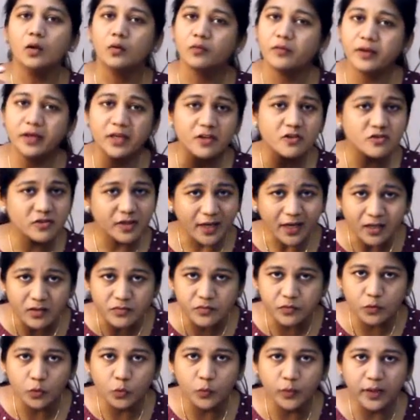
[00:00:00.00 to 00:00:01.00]
we inject
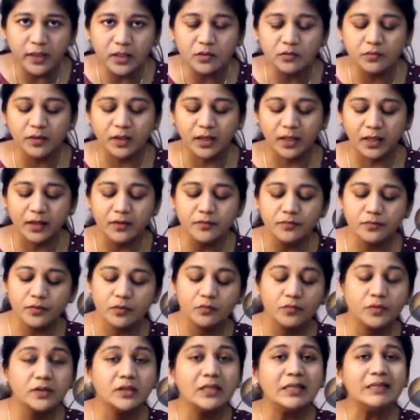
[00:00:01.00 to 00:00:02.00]
fluid wave
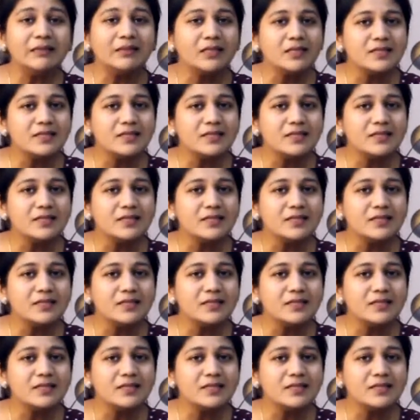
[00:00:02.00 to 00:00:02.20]
within